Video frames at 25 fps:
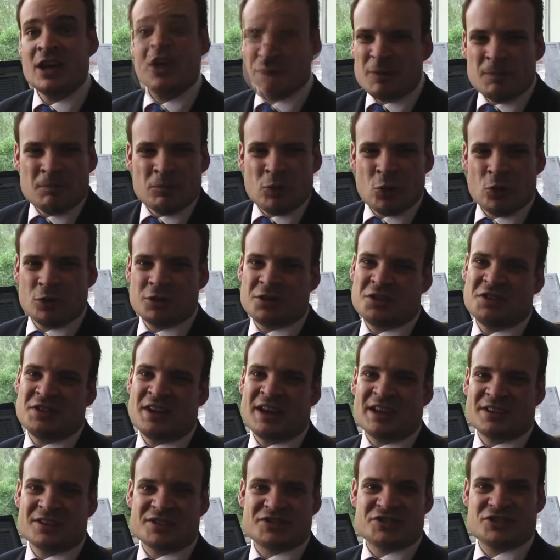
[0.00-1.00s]
But more than
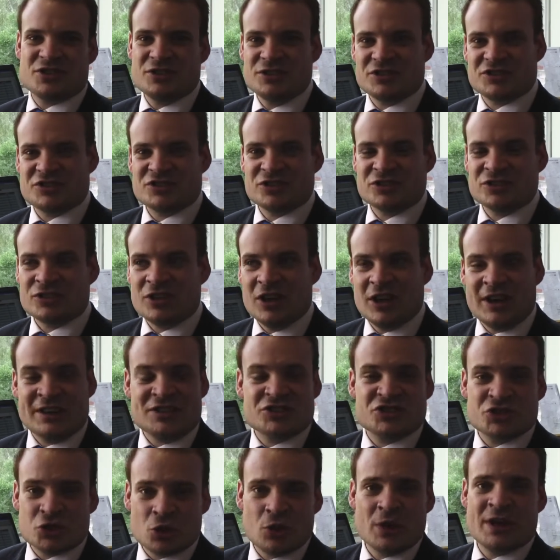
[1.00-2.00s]
that, the students are
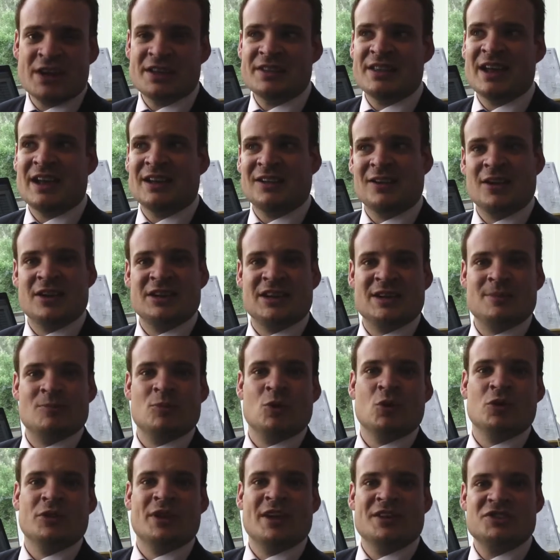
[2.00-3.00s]
enjoying their learning
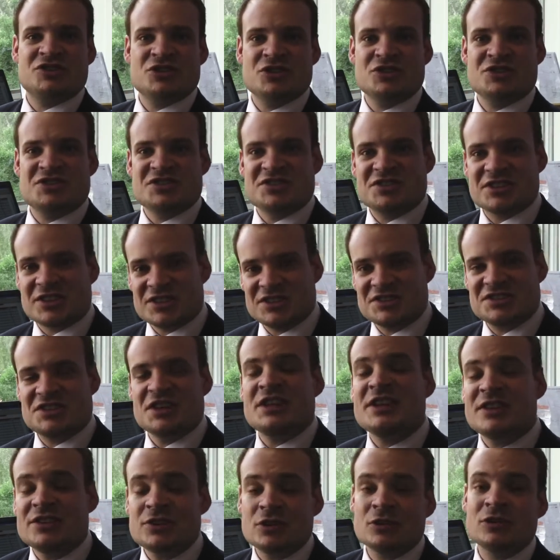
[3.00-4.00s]
more. They're choosing to
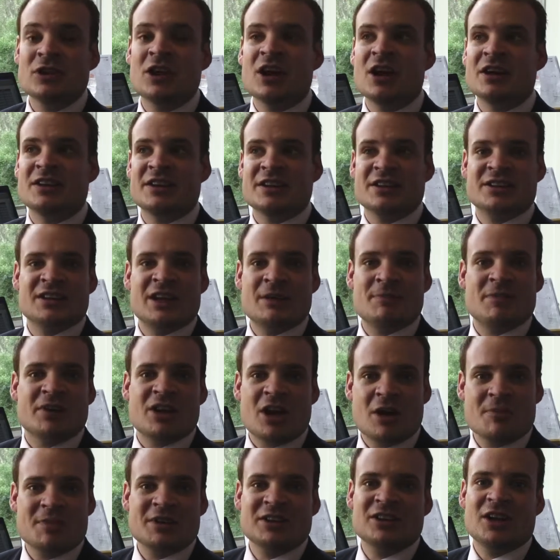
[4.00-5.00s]
continue learning and they're
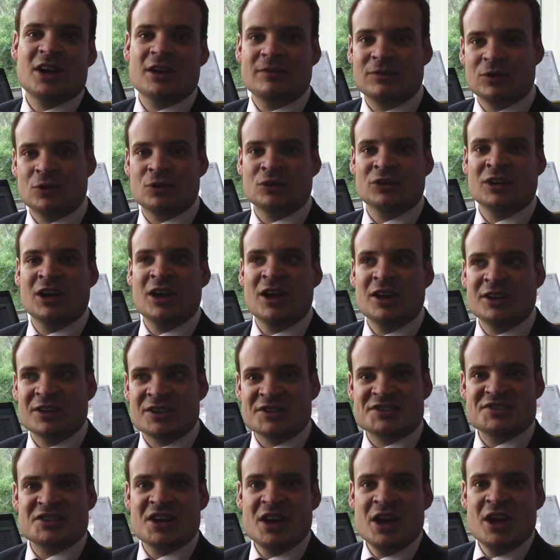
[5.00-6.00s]
becoming lifelong
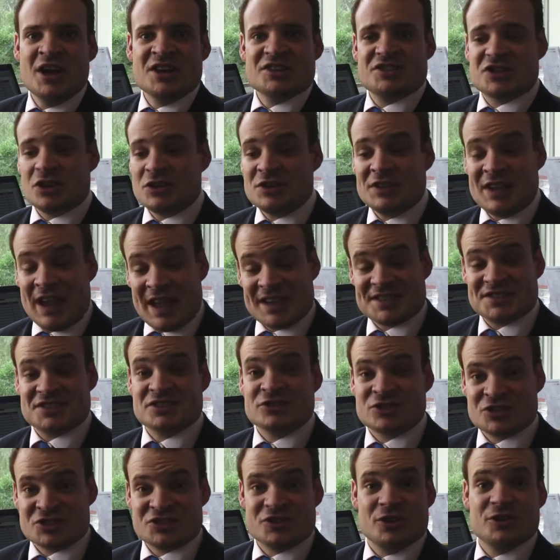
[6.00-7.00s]
learners. So yes,
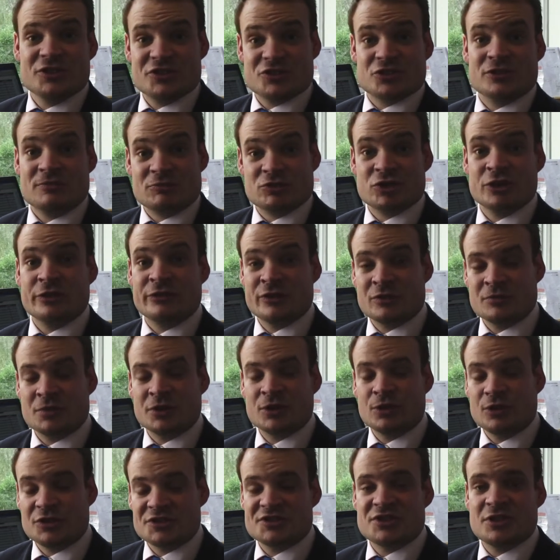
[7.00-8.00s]
the results are improving,
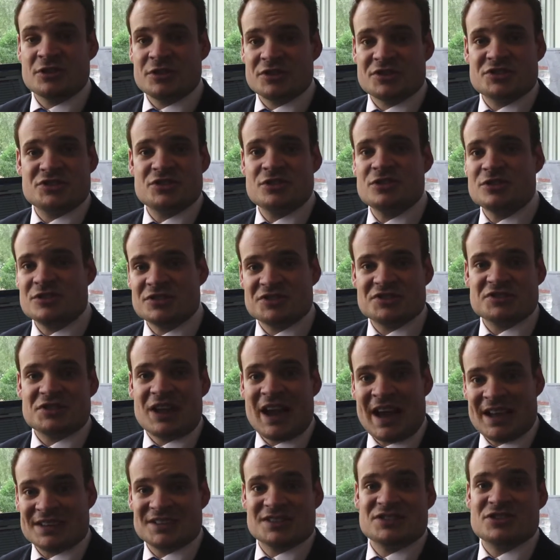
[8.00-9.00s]
but also the students'
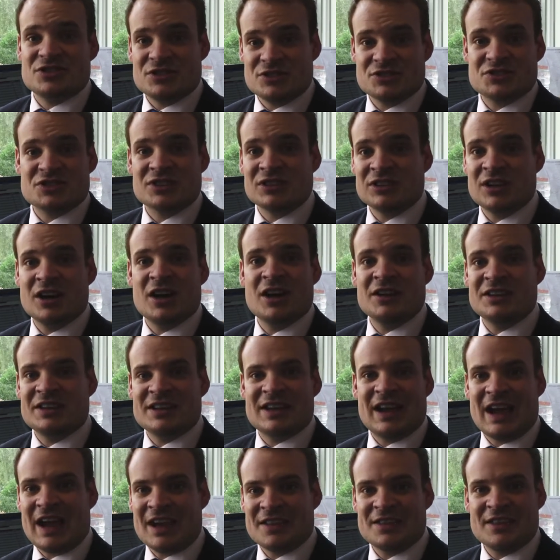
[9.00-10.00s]
attitude to
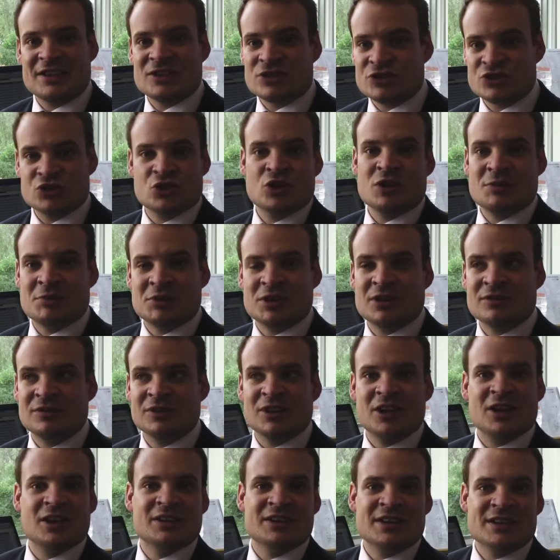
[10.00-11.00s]
learning and their enjoyment of
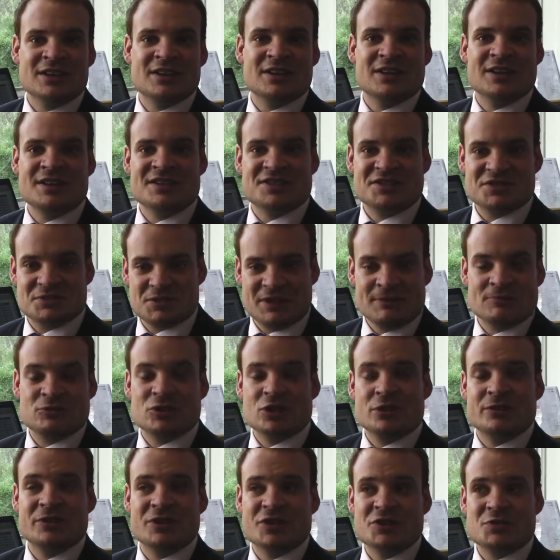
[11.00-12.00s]
learning is
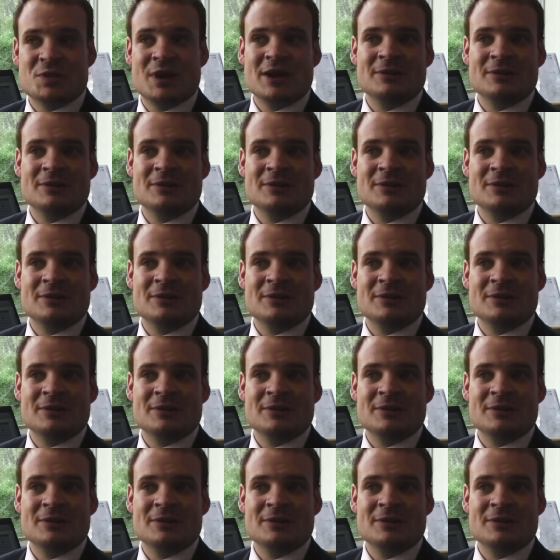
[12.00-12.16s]
improving as